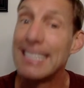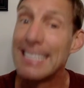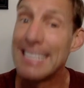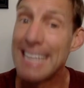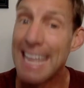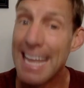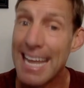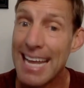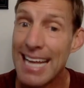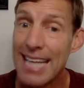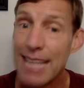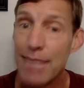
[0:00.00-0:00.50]

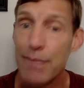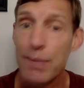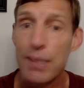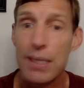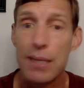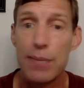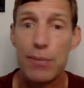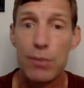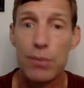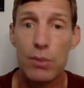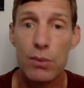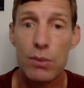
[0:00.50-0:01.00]
10
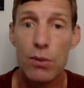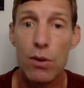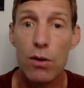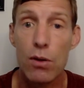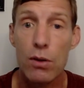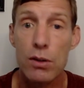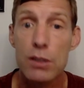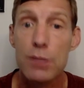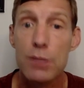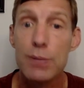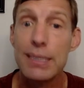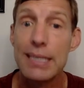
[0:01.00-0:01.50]
people
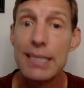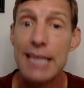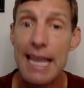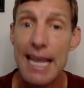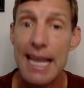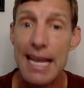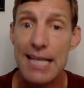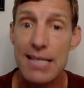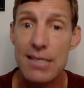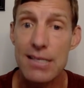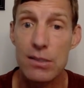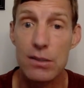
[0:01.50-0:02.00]
ultimately
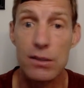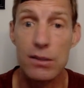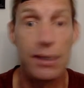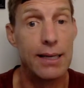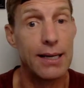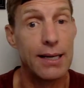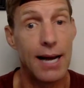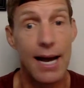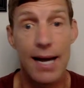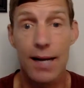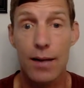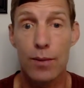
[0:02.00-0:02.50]
canceled,
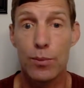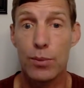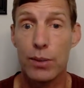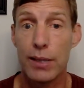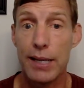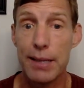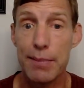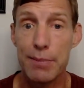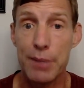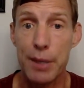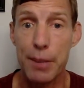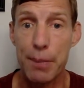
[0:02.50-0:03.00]
and I don't
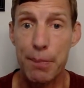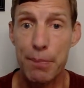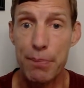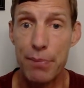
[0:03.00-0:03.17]
blame them.